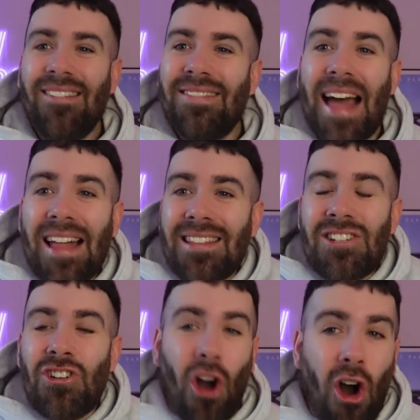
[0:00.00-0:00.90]
that's
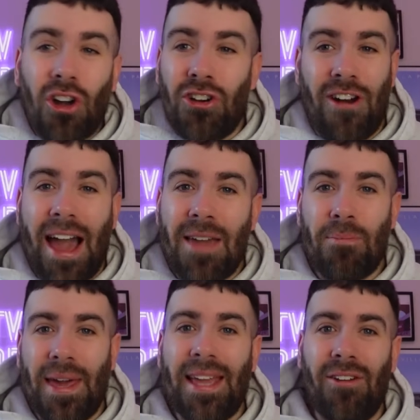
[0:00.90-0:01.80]
not great
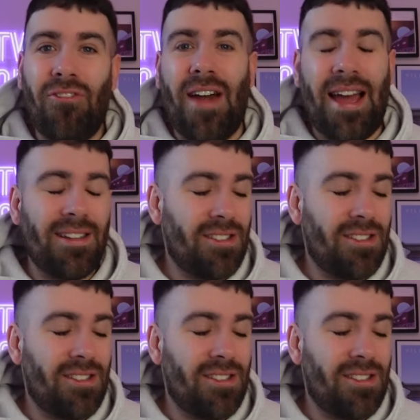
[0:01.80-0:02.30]
being a fan.